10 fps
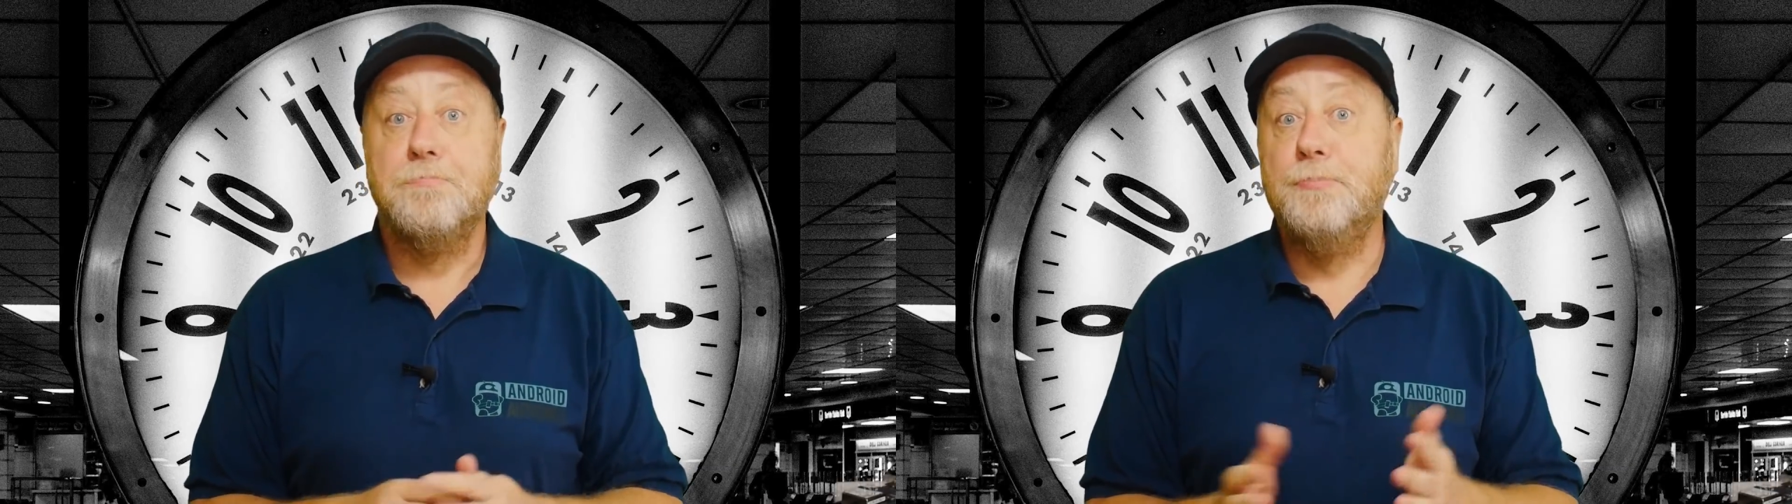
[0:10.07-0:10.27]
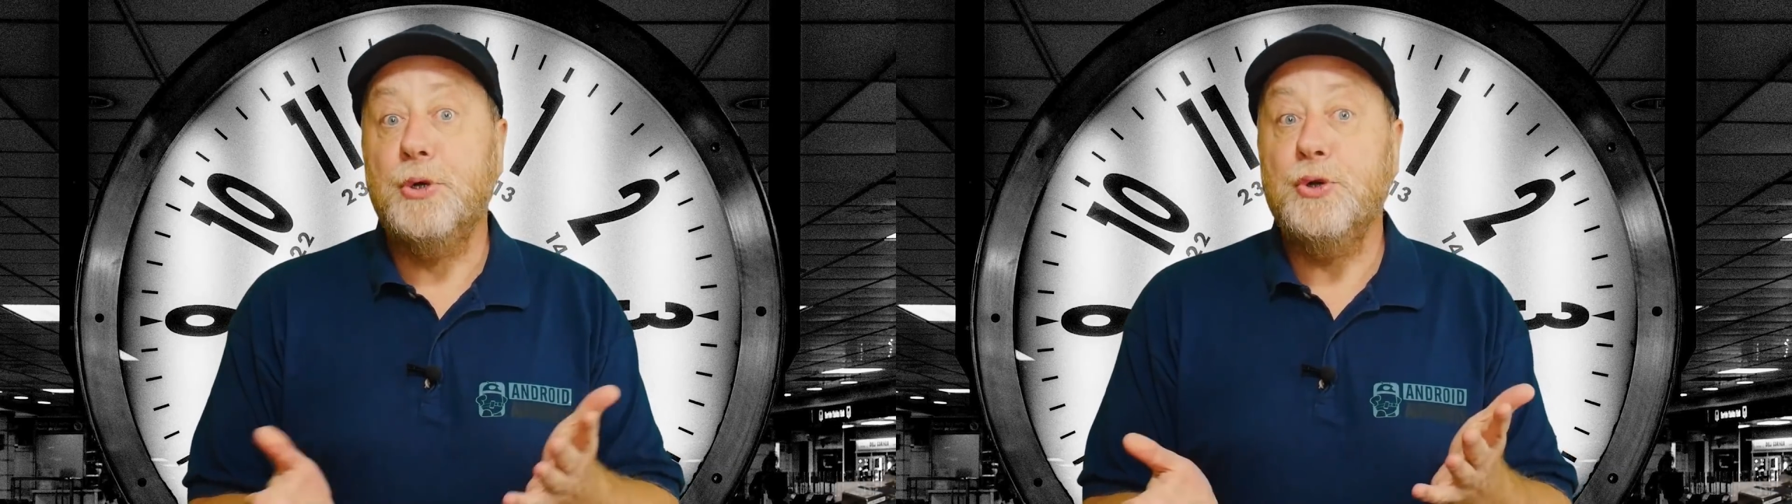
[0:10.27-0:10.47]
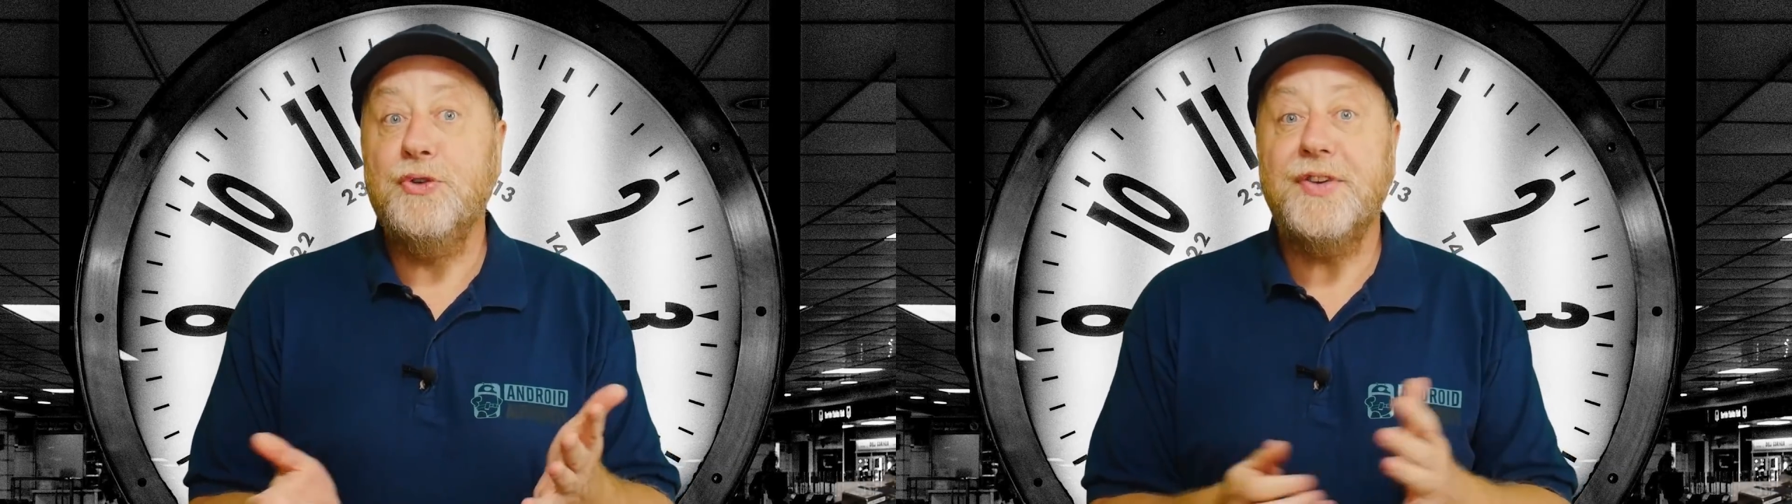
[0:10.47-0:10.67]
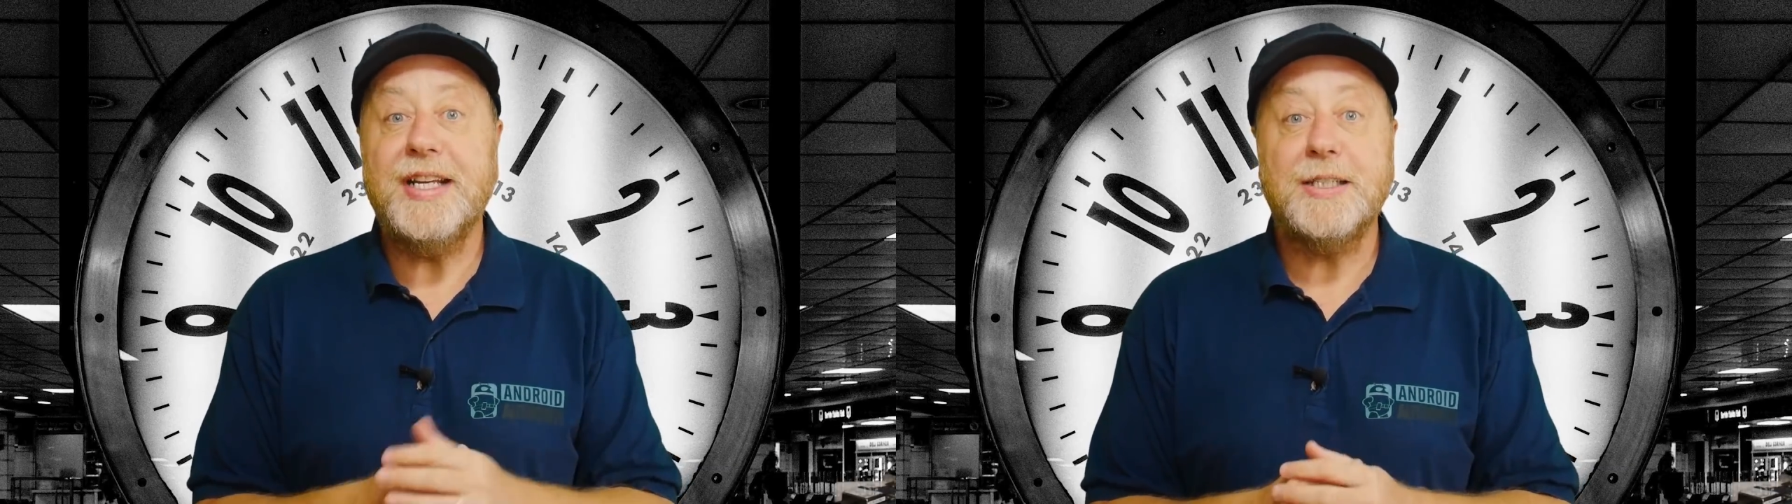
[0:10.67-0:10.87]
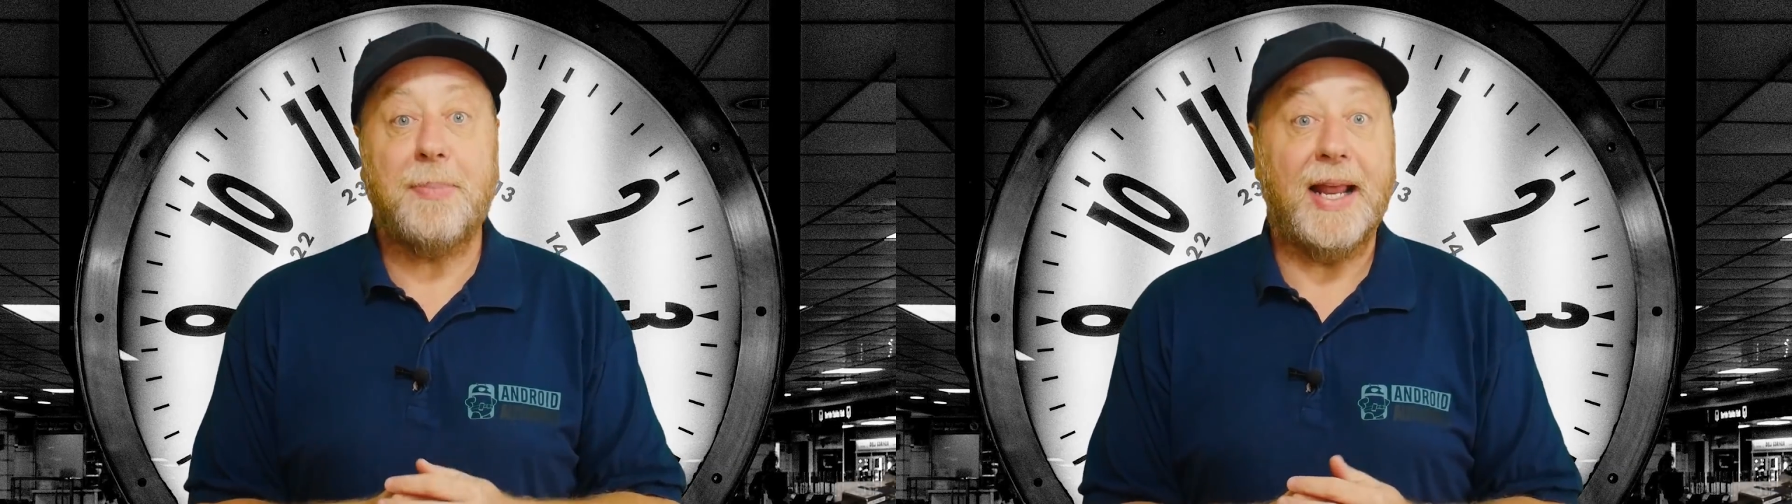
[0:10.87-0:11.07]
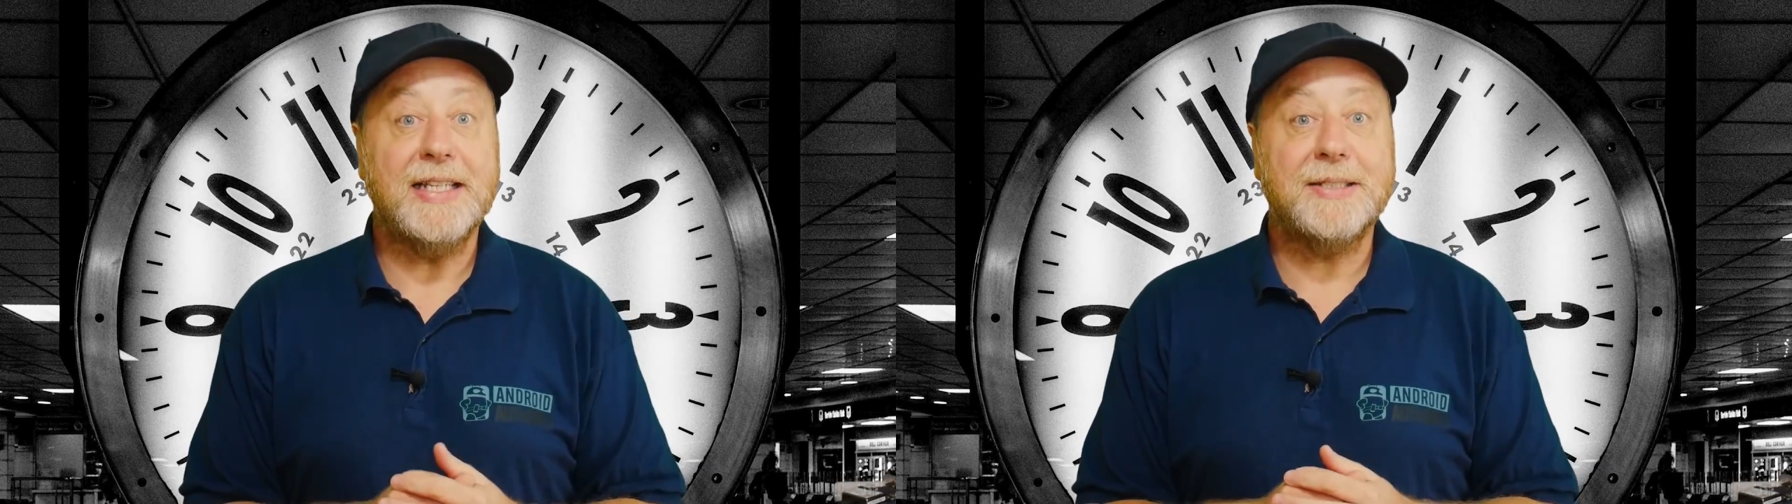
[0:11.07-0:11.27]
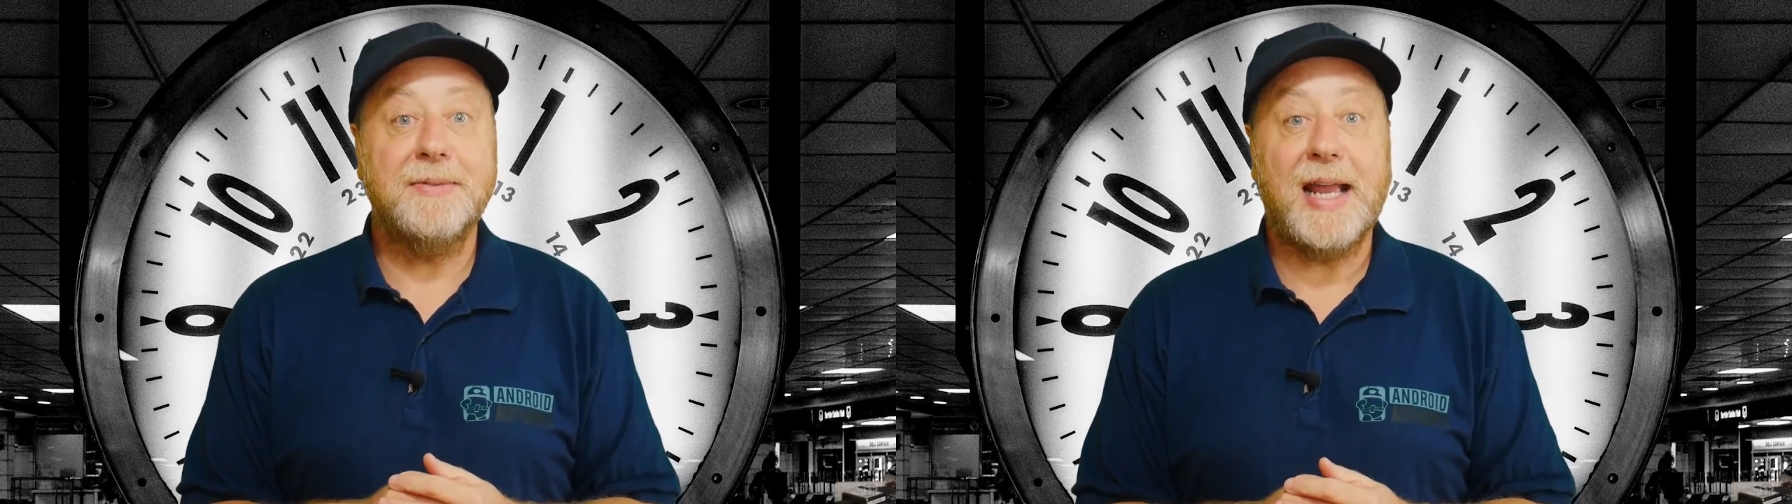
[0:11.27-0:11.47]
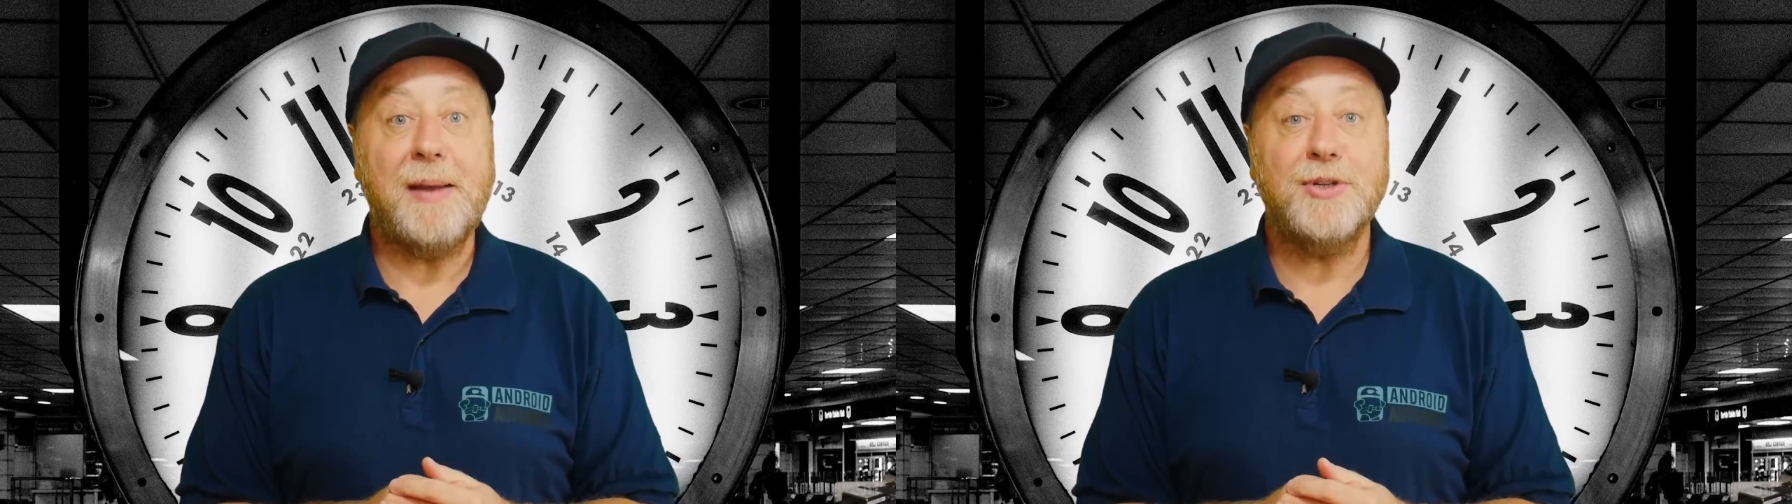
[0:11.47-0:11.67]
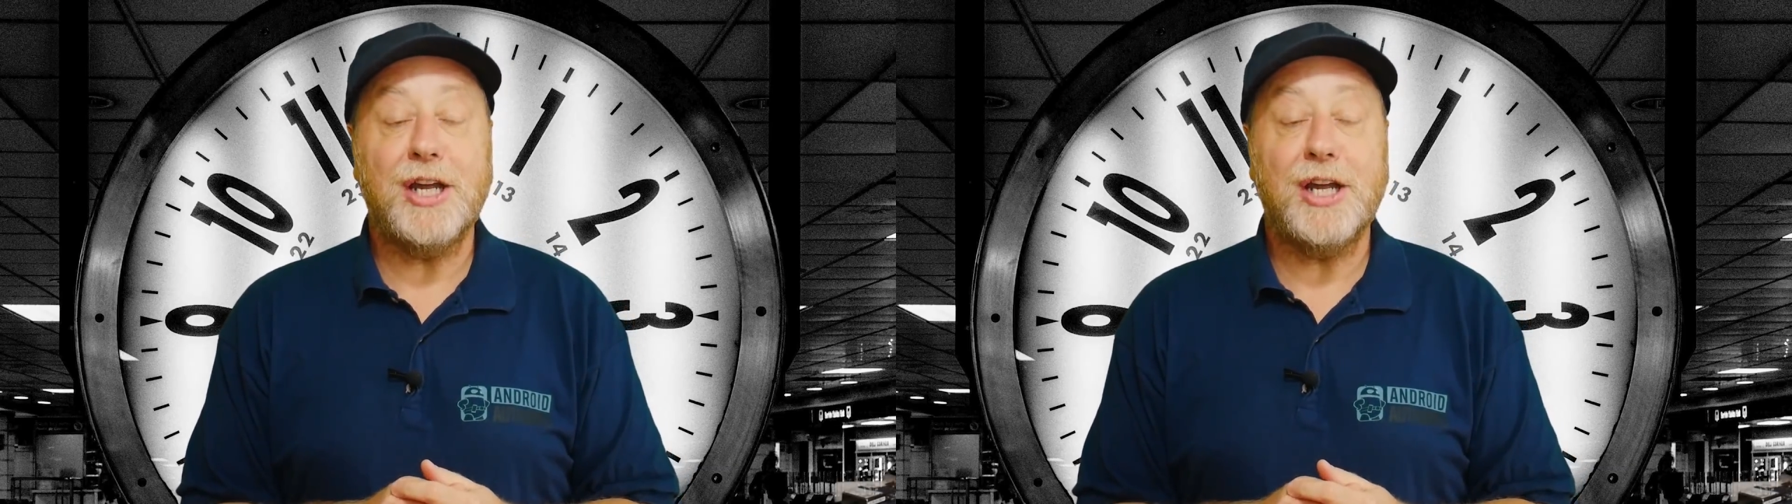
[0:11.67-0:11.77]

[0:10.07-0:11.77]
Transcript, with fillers: movies, playing some games.